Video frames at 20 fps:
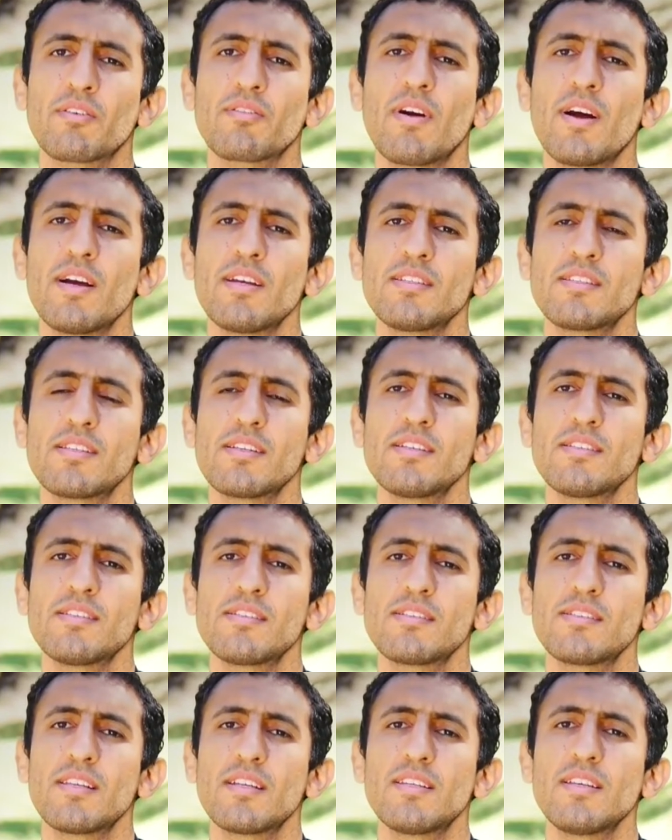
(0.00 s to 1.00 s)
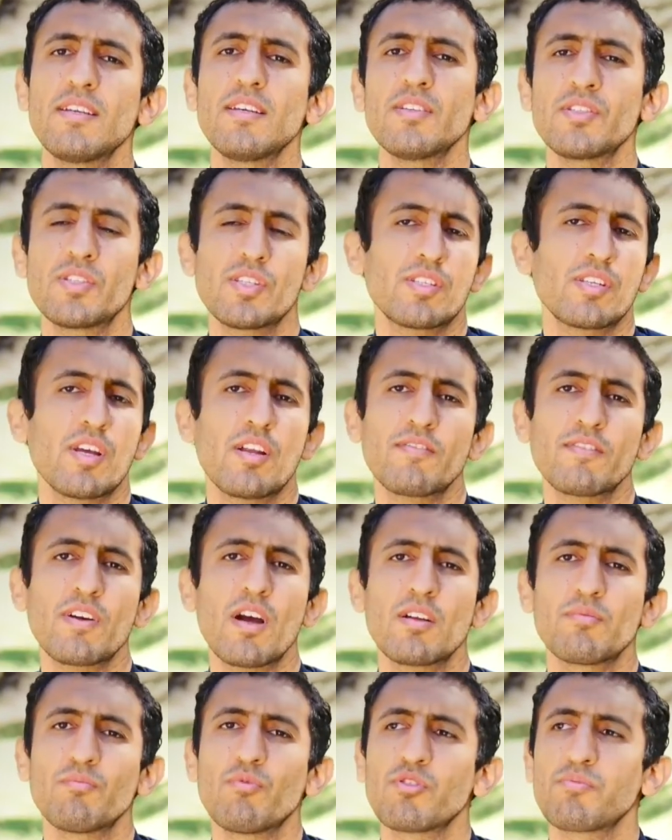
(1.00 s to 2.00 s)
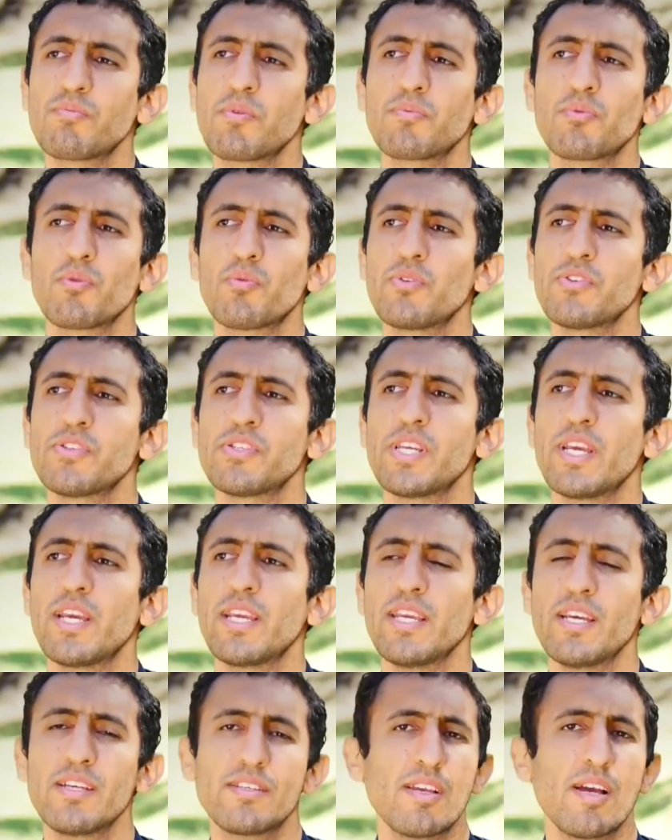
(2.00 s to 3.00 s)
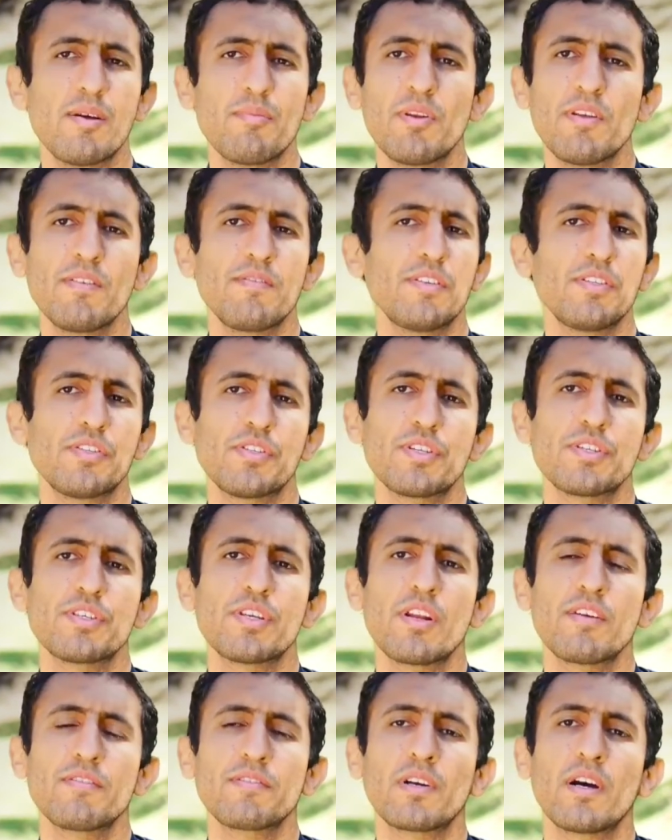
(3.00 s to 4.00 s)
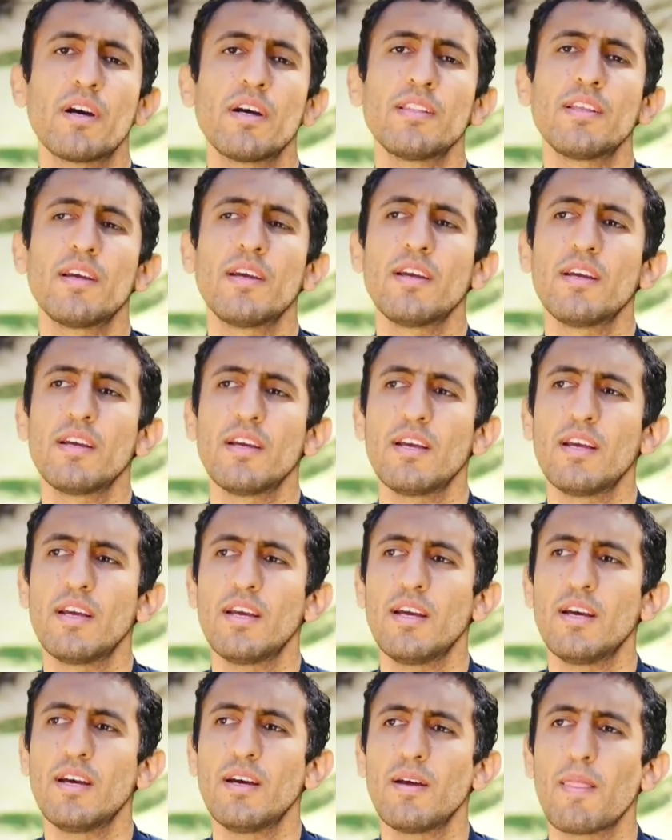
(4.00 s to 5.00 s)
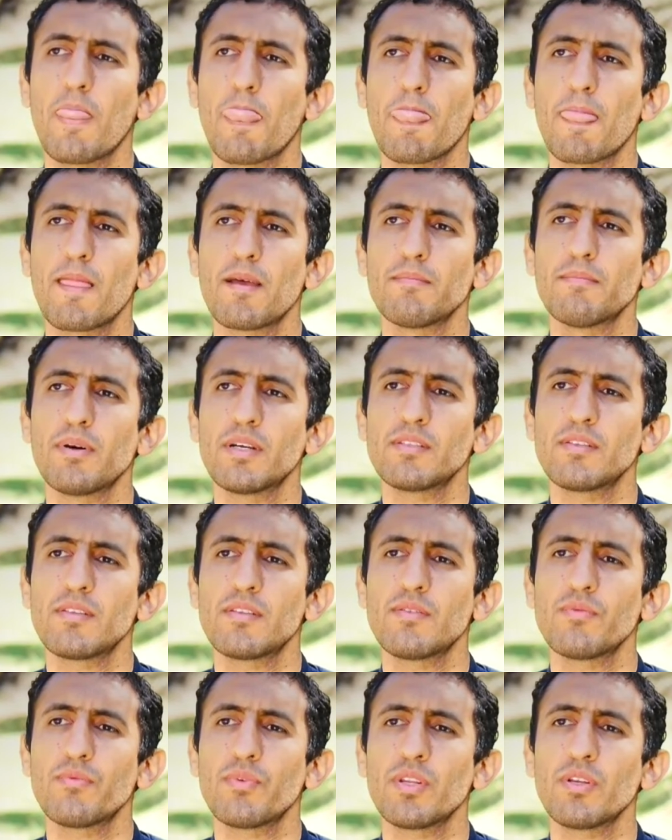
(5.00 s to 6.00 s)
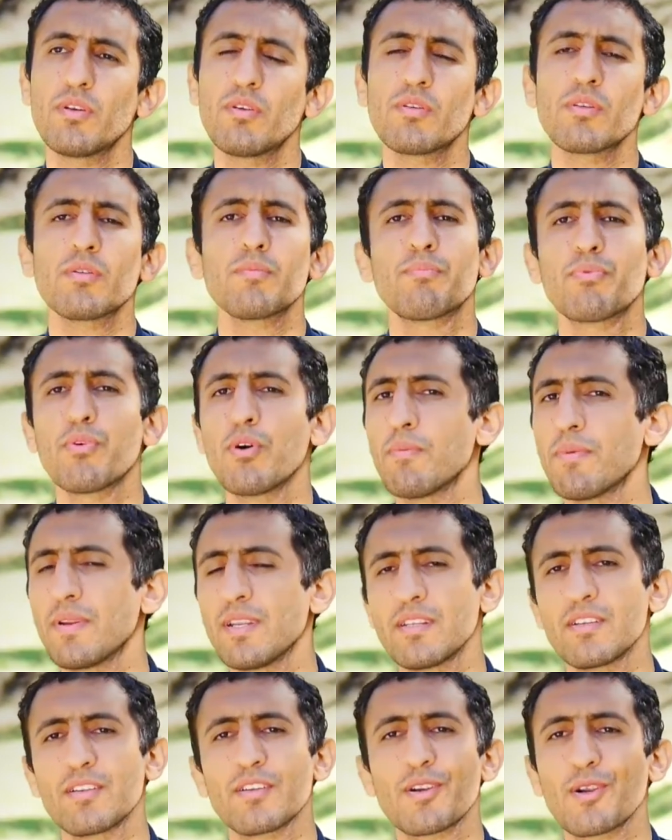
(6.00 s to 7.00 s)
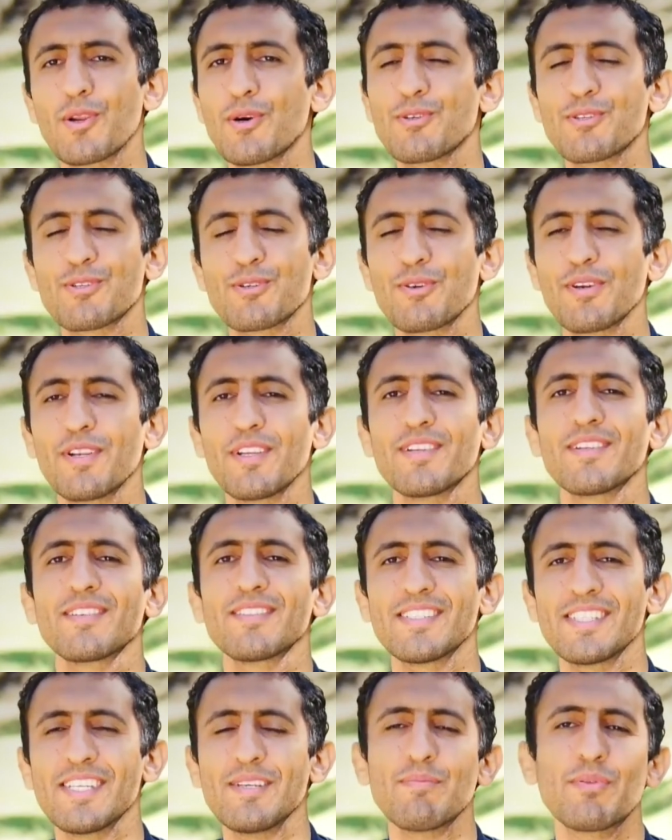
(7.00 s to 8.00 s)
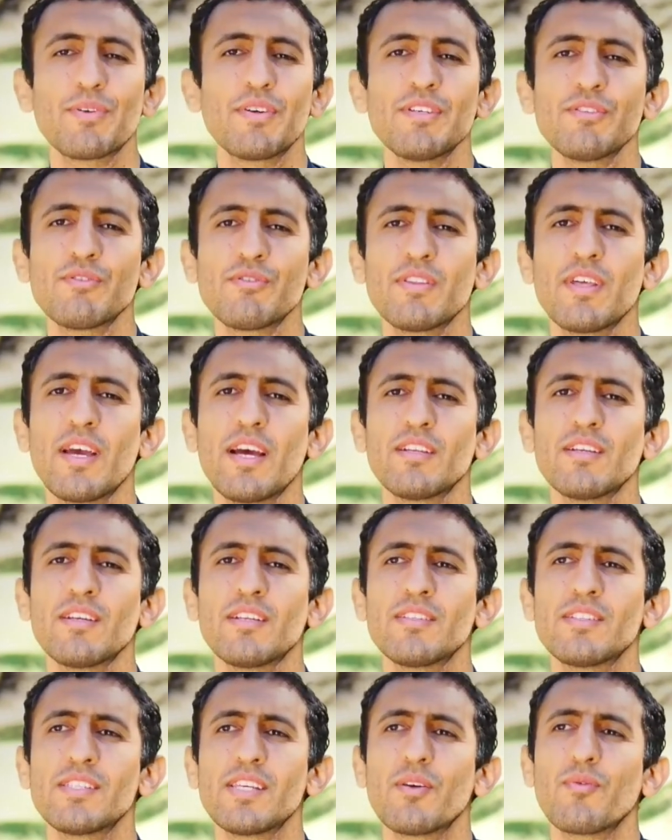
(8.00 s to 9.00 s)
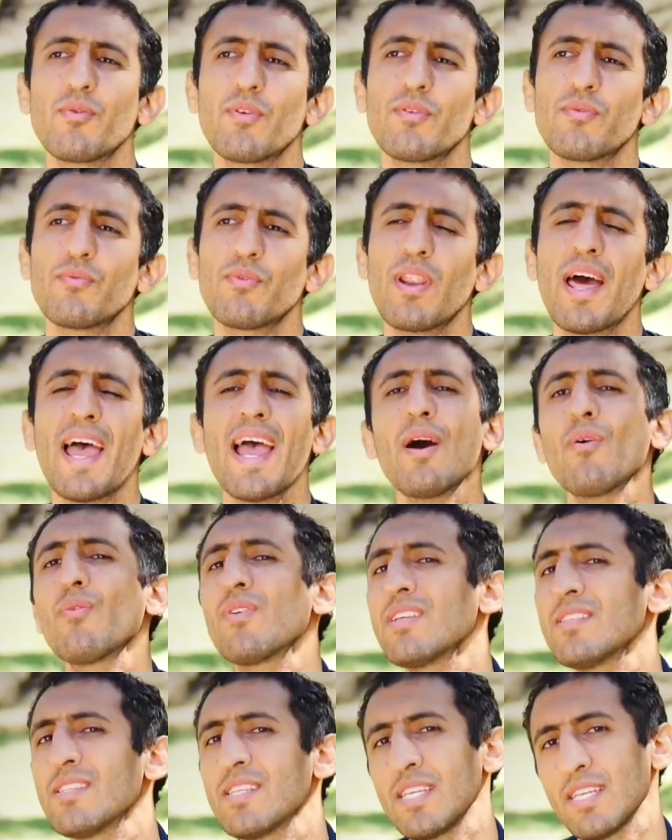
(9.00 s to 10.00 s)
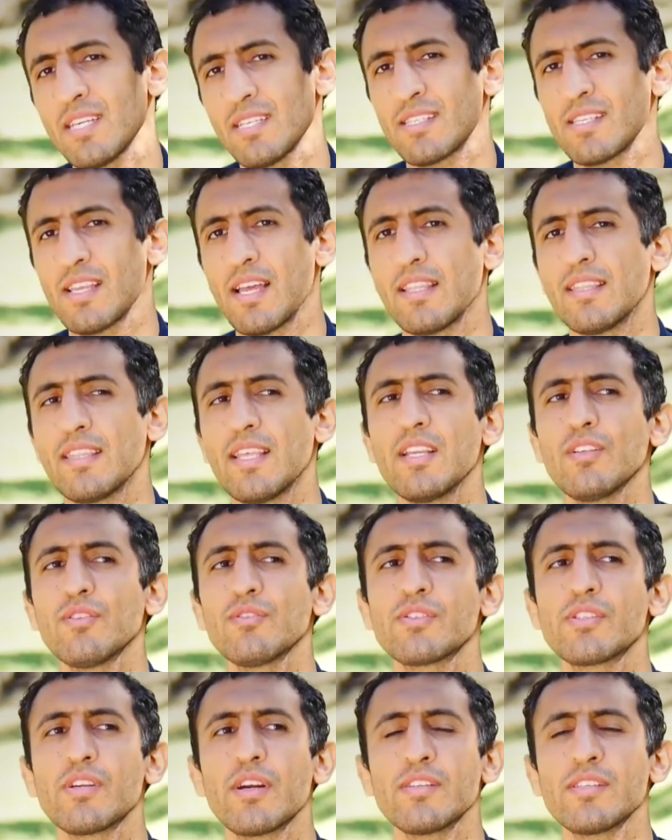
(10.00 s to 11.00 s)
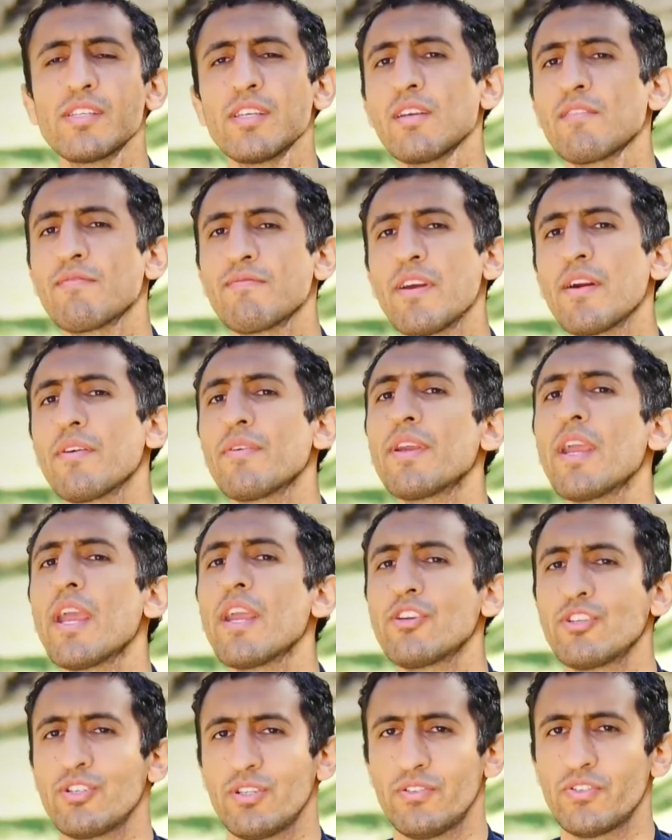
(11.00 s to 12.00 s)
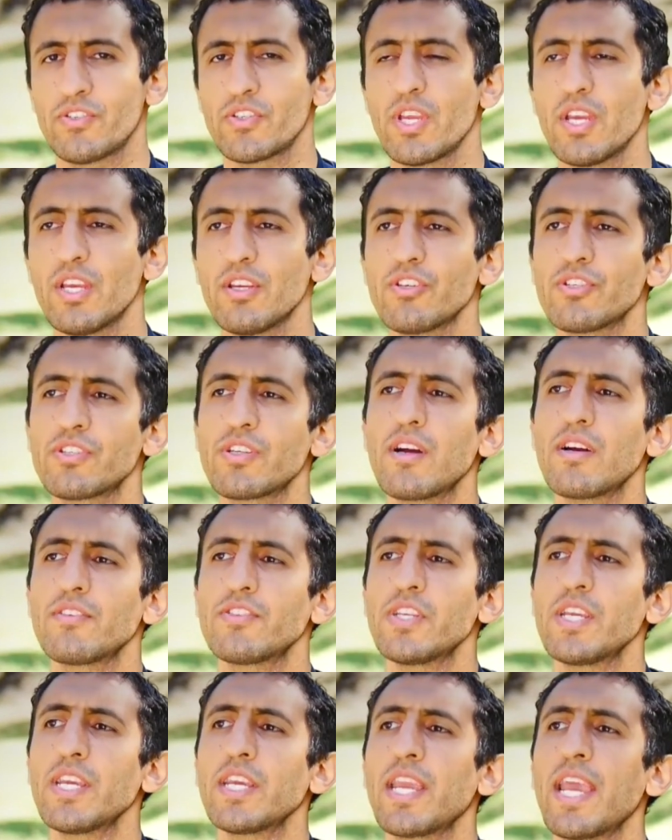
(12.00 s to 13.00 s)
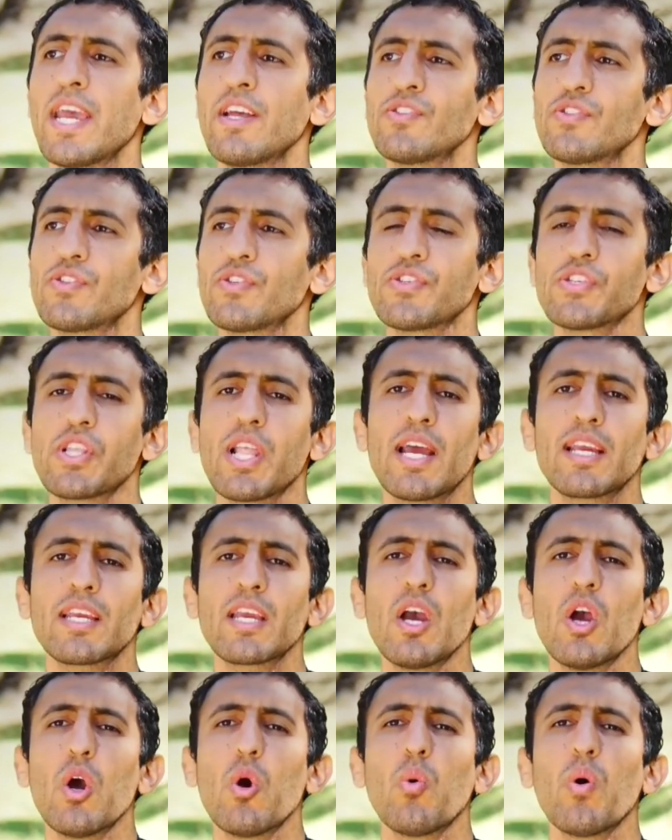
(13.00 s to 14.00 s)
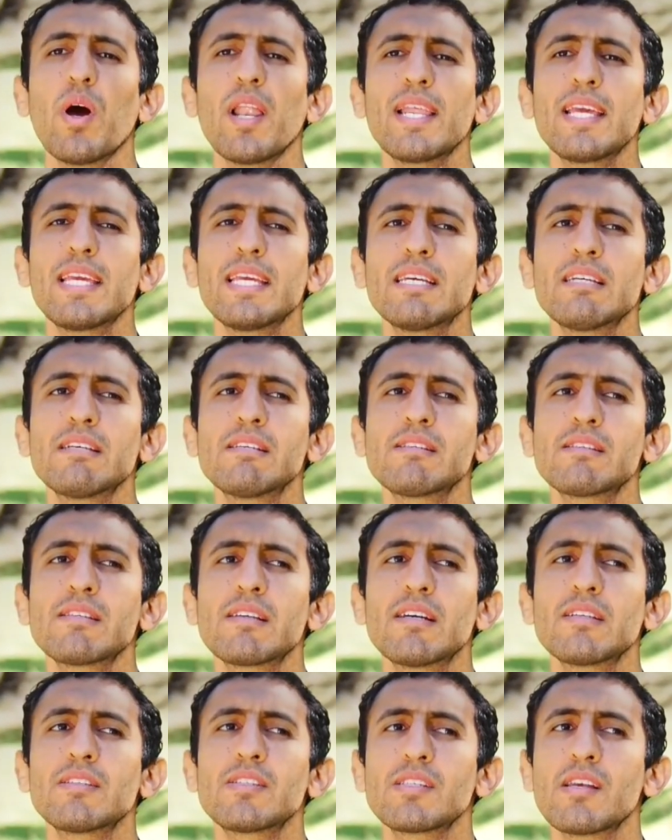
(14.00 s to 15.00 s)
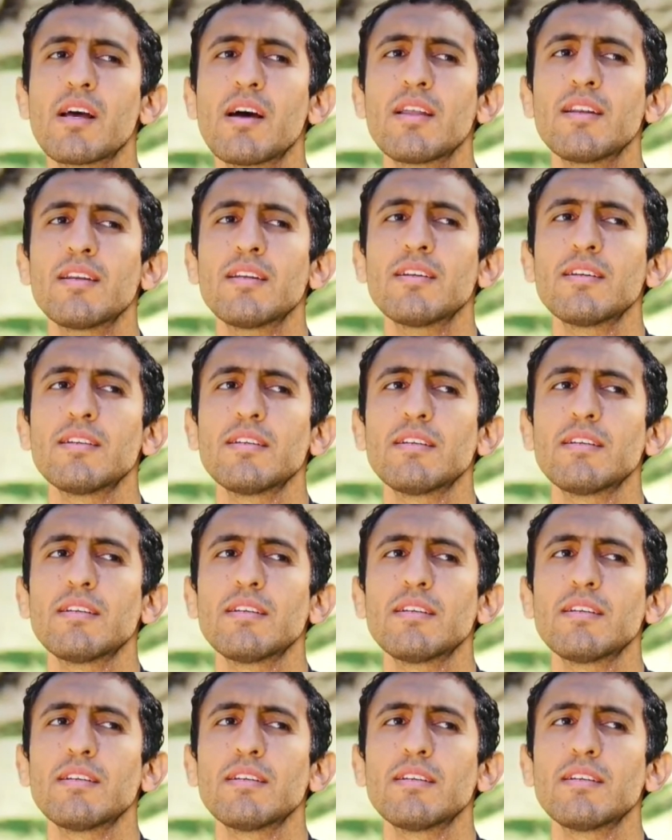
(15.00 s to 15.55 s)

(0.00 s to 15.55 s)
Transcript: Christ is that he is the Son of God. Most people will say, yes, I believe he's the Son of God. Uh, but when you look, probe a little closer or a little deeper into that and say, well, well, how is he a son? Then you start seeing variations. You start seeing answers like, well, he is a son